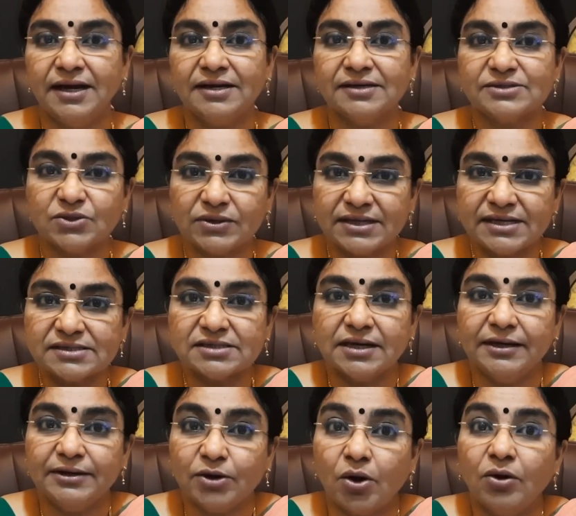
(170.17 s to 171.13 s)
So this
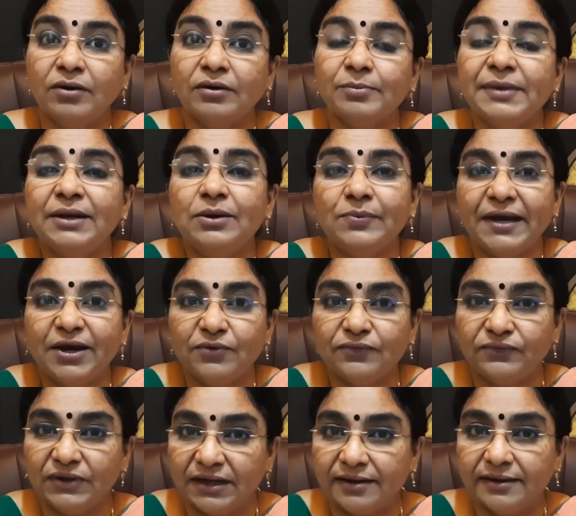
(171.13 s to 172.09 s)
normal way
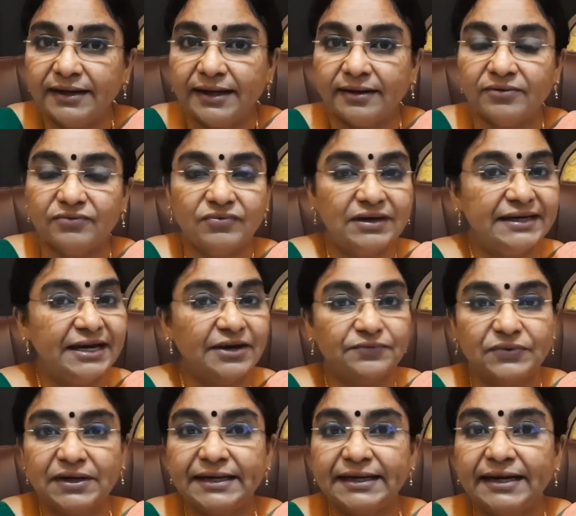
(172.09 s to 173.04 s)
of learning will
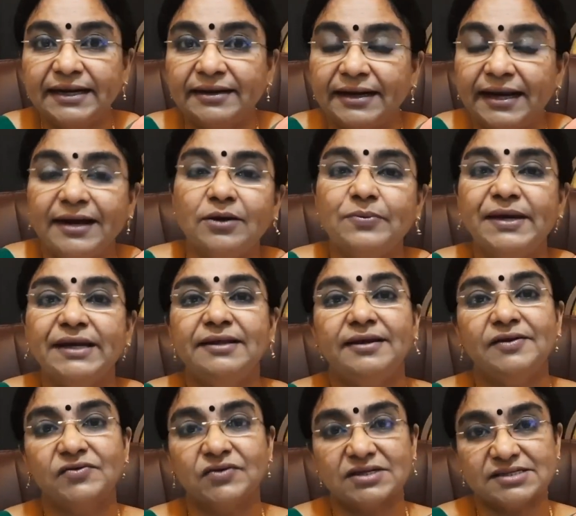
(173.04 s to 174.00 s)
definitely take away the
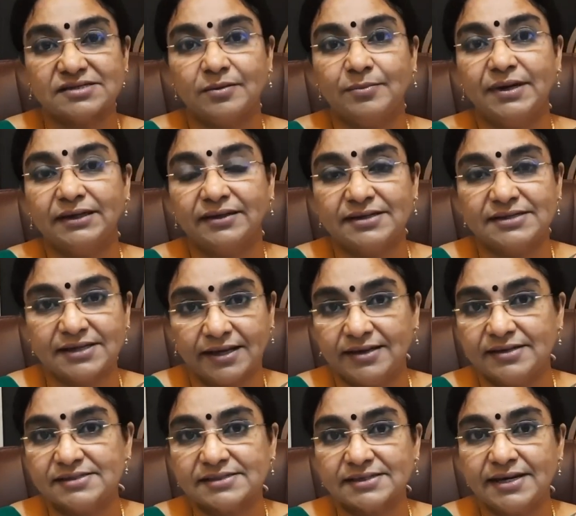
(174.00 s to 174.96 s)
interest among the
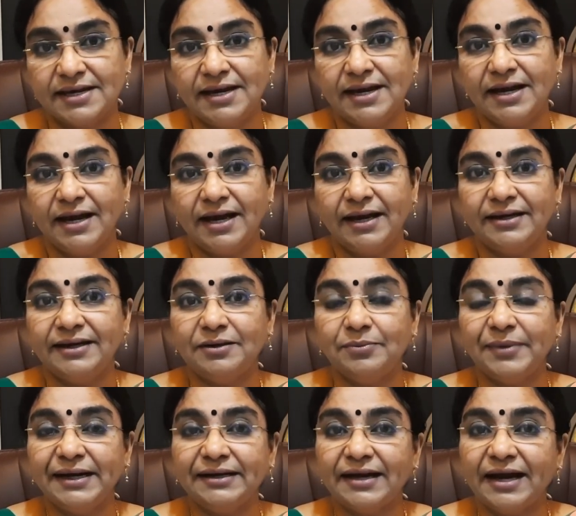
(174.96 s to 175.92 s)
kids, and it
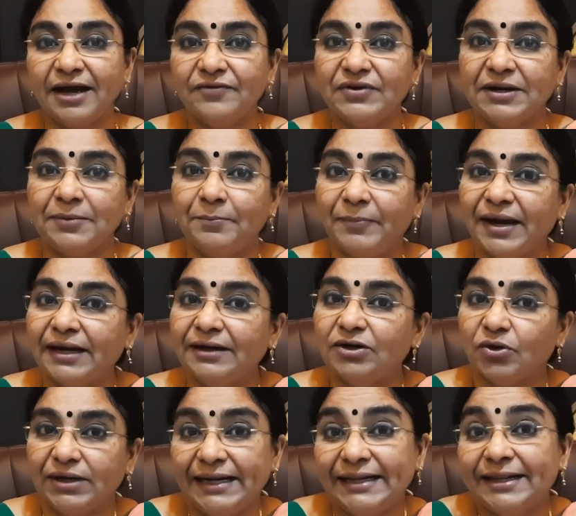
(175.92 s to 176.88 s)
might have an impact
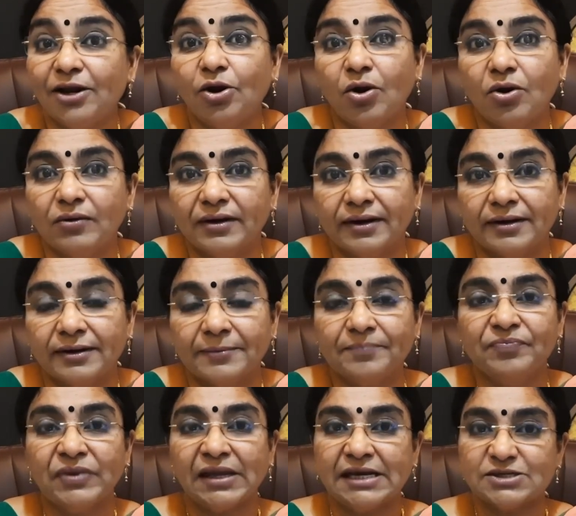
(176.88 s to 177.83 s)
in the long run.
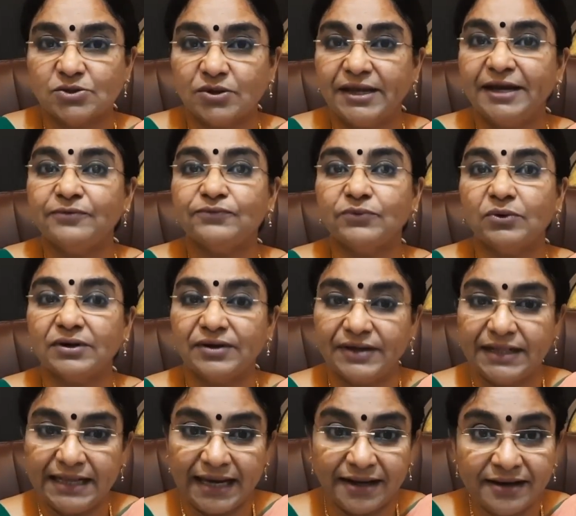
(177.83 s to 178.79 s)
So therefore,
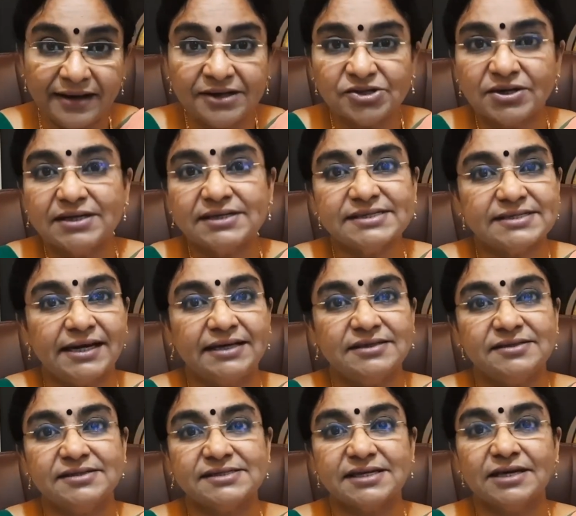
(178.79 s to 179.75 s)
in the initial stage
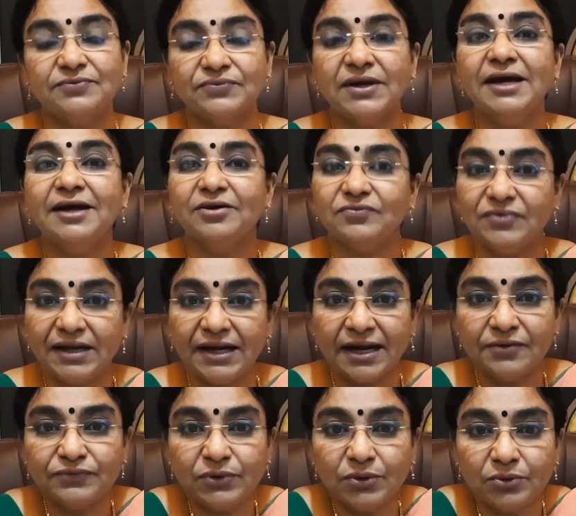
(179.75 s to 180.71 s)
itself, we'll
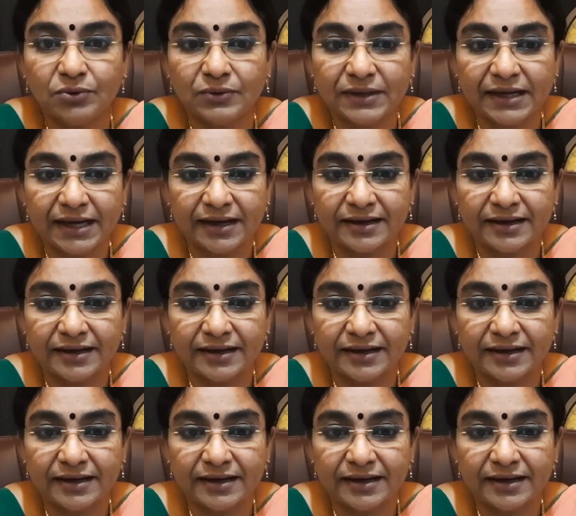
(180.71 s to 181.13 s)
have to